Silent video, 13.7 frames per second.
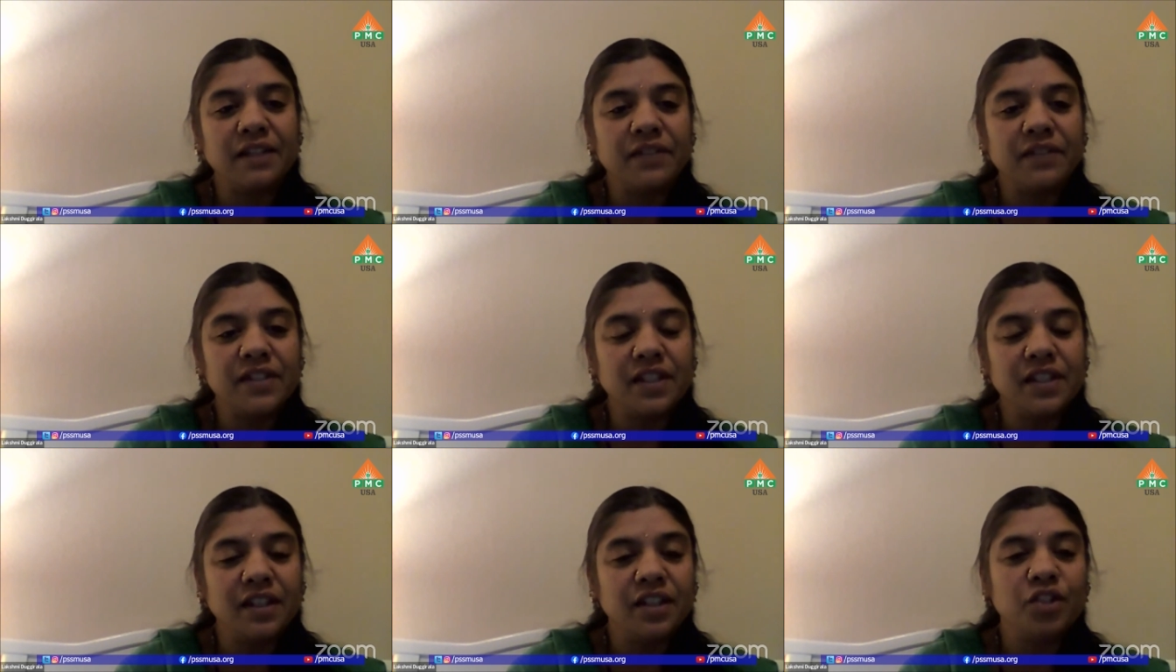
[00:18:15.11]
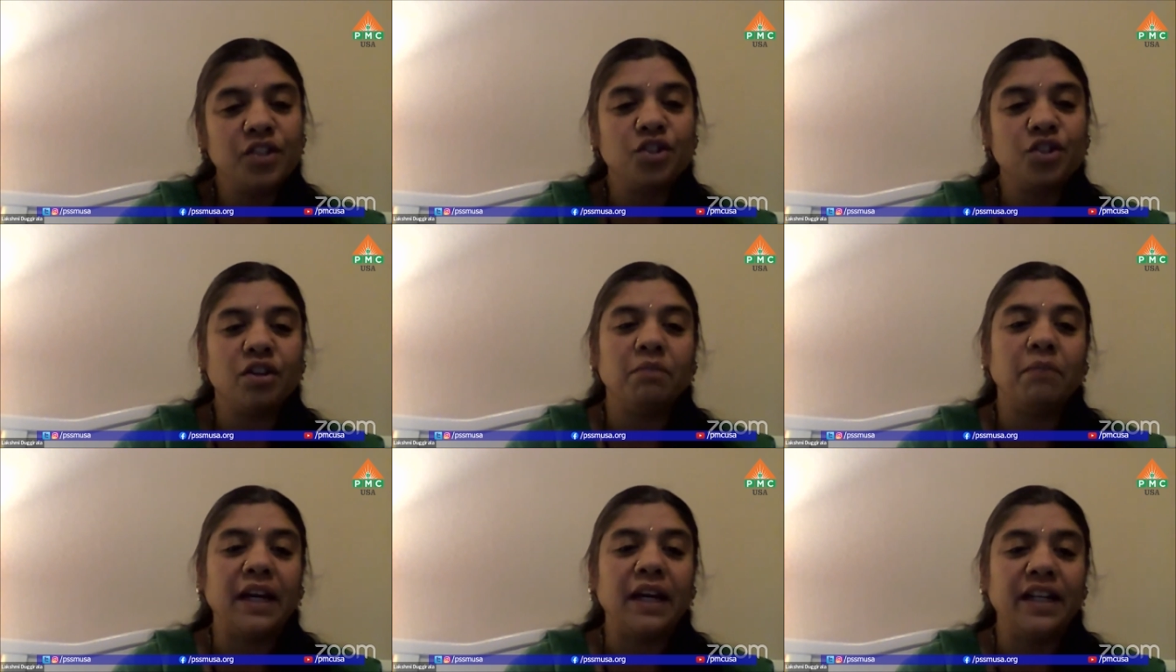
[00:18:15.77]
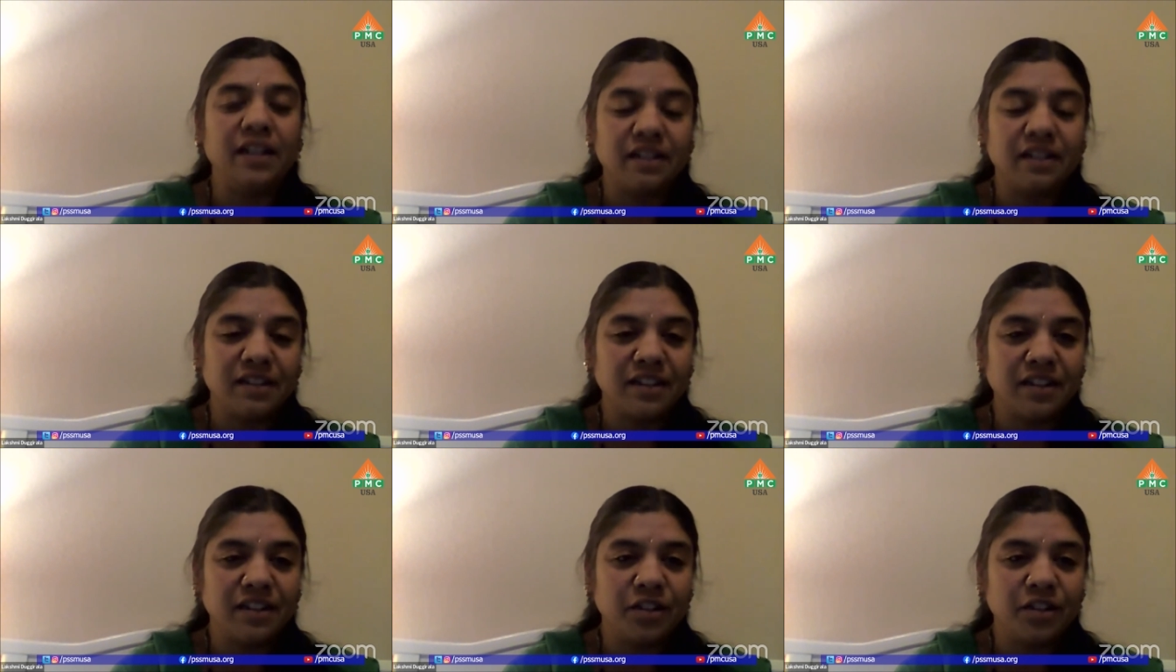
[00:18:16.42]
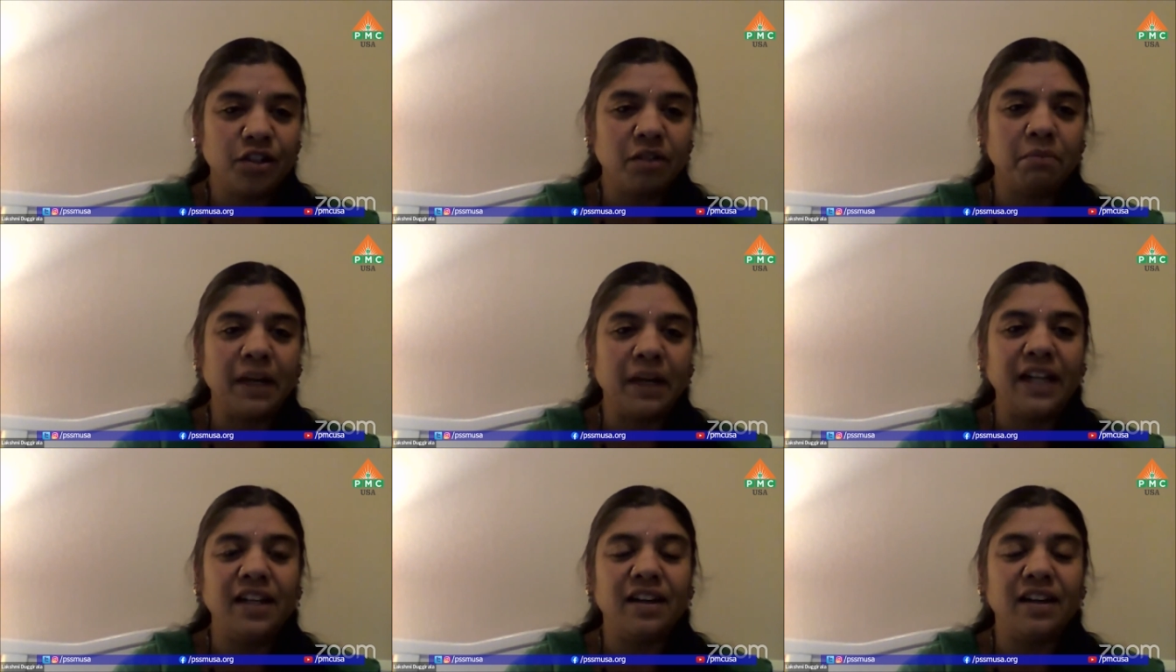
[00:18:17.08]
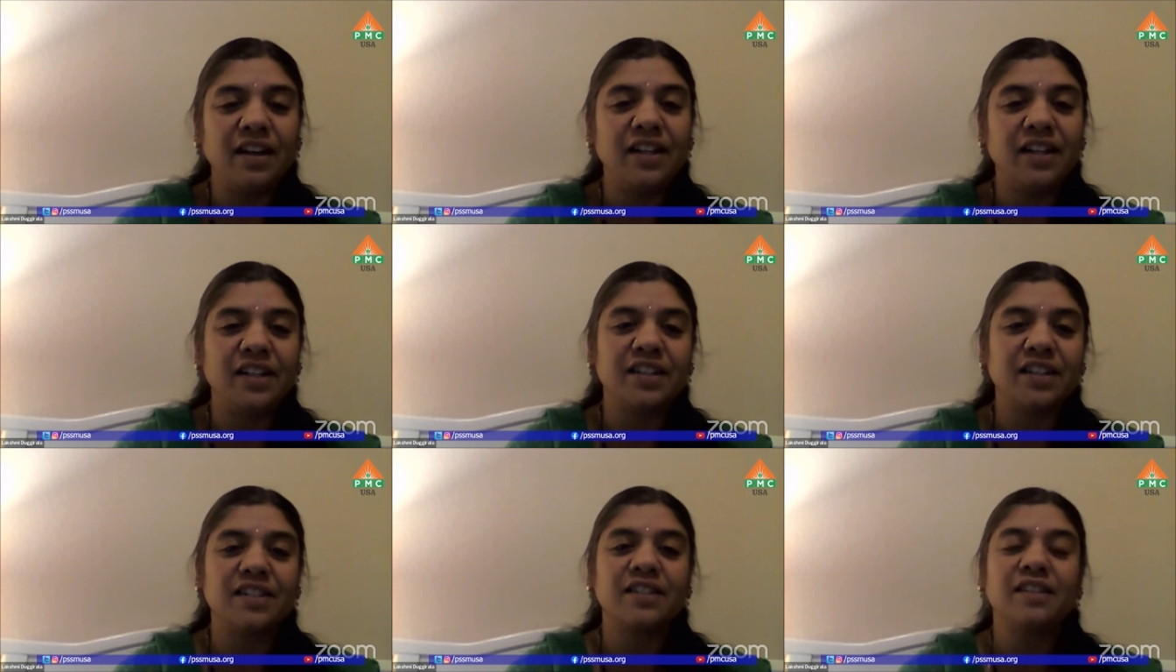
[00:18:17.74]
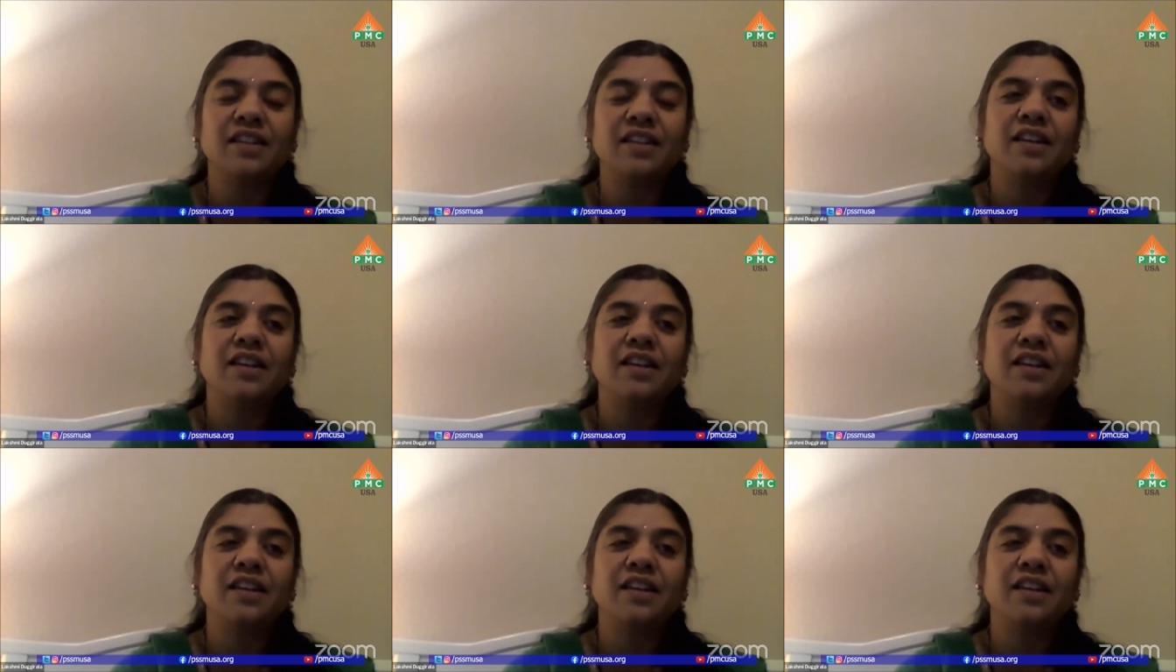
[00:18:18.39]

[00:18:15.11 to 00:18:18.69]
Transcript: deficit is your mind. Your mind clears